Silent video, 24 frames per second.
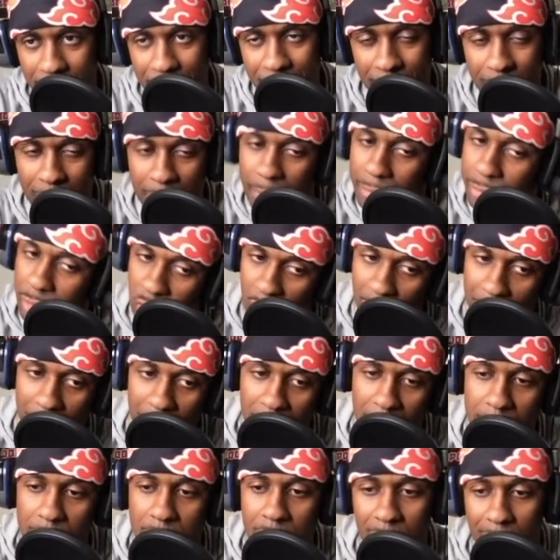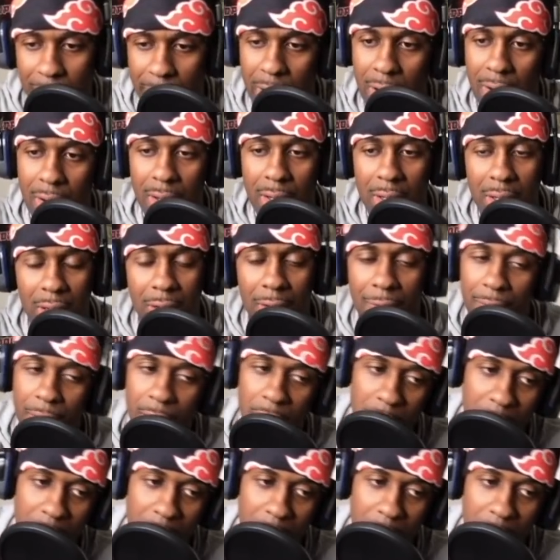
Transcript: from germany to america from yeah.